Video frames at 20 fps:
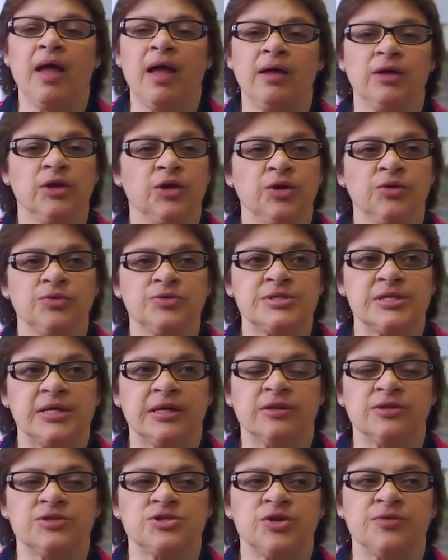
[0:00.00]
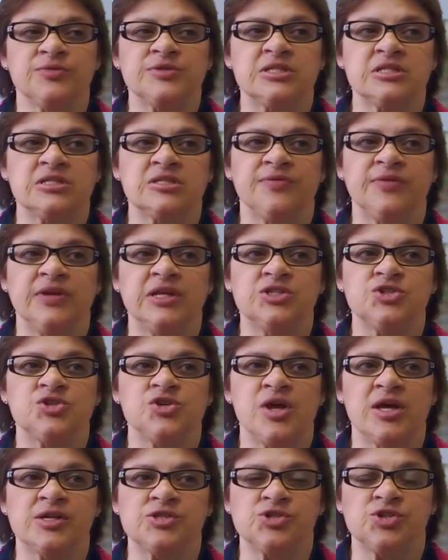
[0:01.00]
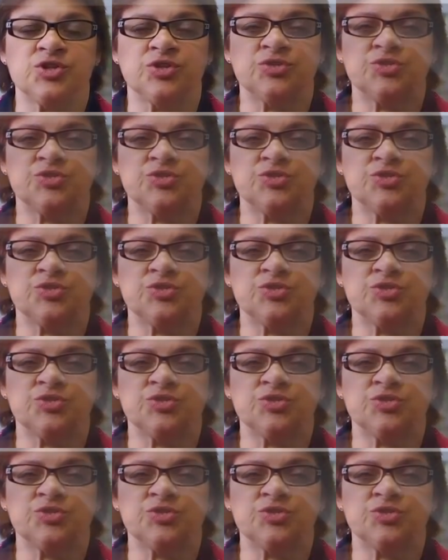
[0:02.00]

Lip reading: using the services of an international